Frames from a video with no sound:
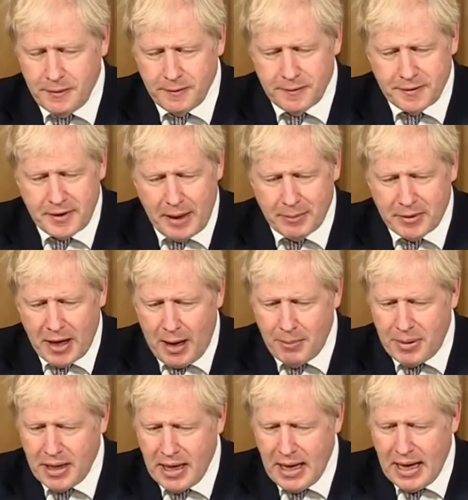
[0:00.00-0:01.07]
myself
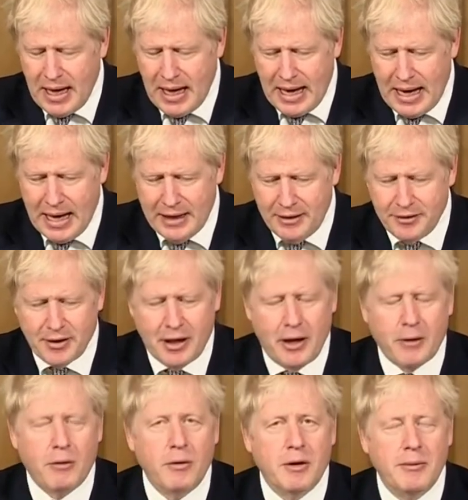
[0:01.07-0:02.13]
because I don't
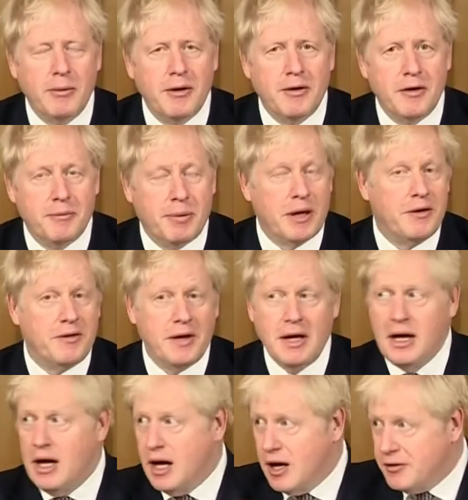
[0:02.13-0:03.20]
metal detect.
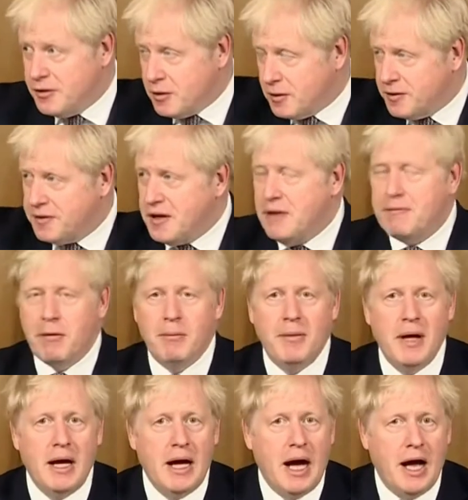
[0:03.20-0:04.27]
So, what?
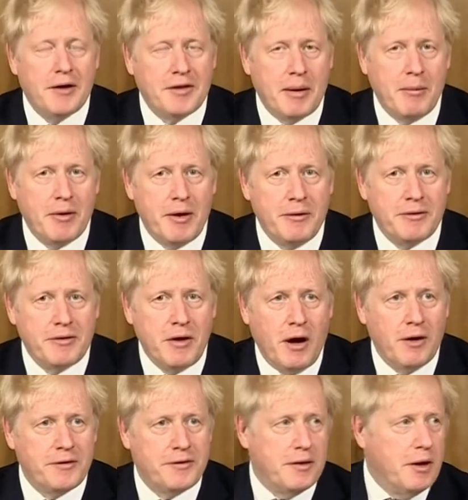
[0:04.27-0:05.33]
Over to him over
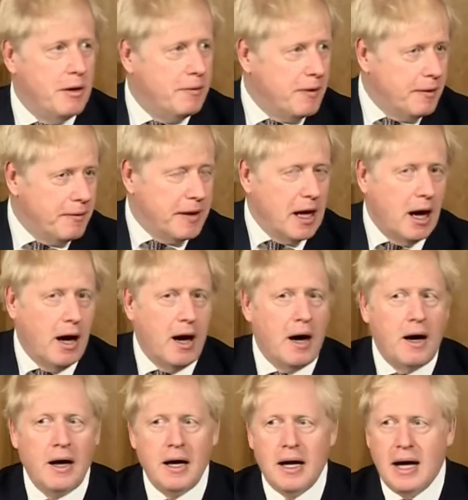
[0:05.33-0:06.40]
there, but he ain't
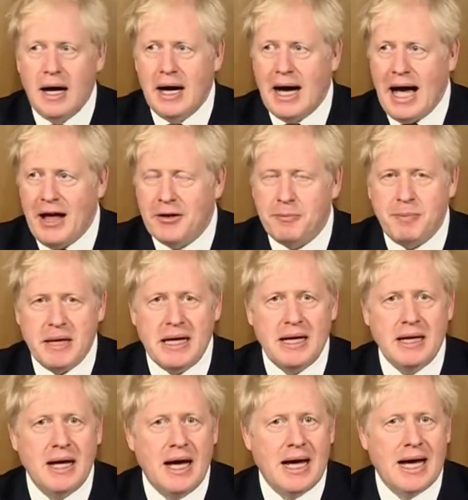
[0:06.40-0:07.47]
got a Scooby Doo.
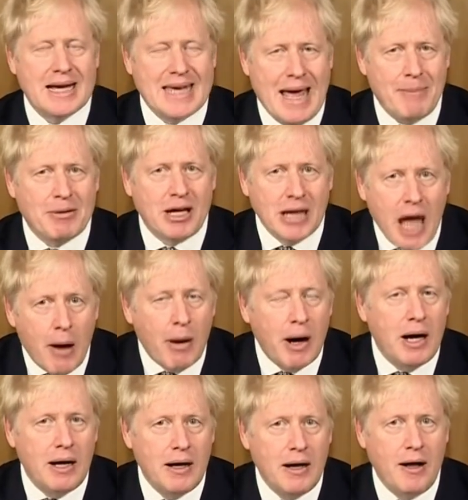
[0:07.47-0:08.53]
I haven't got a Scooby Doo
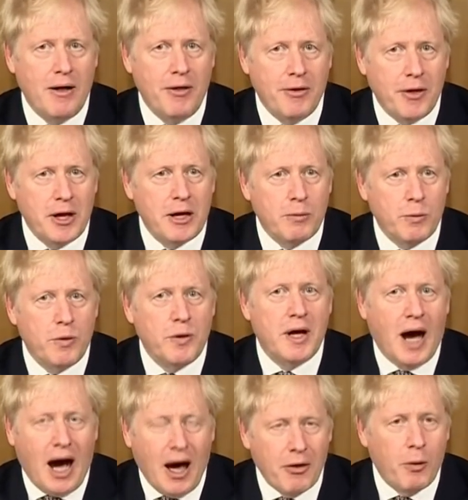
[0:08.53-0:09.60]
because I'm down there.
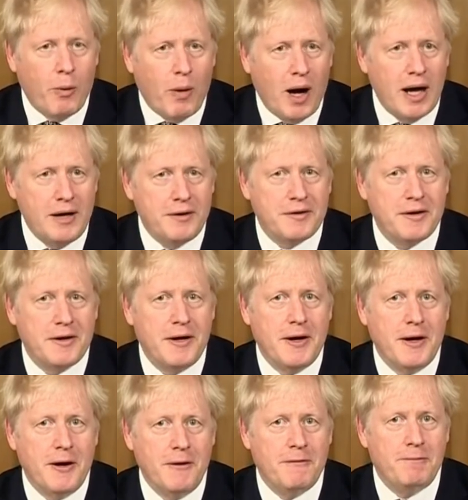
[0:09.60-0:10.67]
And, you
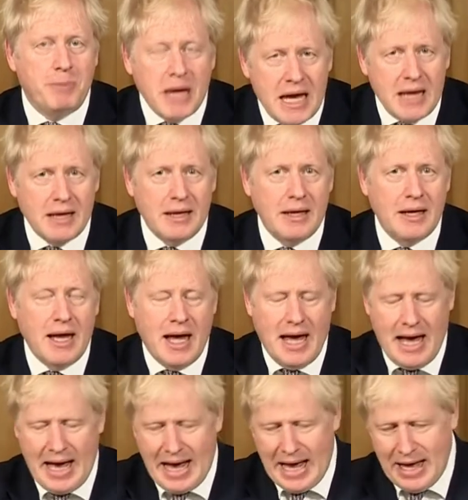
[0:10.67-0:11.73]
know, so just
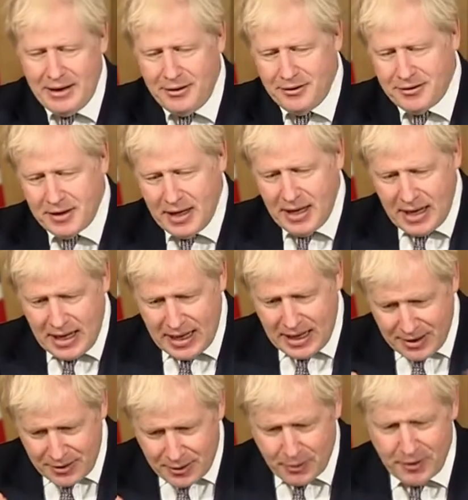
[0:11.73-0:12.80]
go out metal detecting
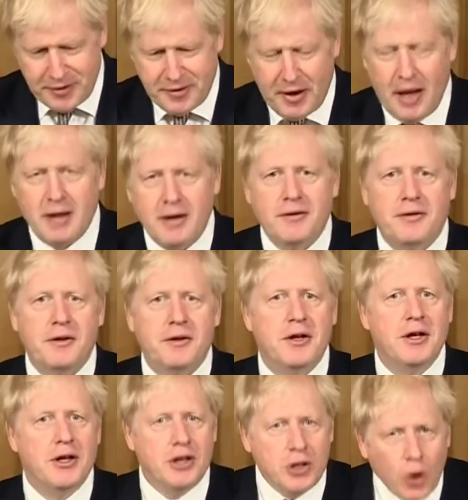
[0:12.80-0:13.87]
and be
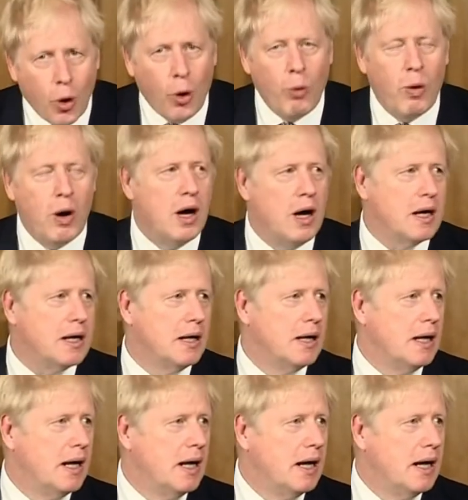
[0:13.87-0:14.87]
safe and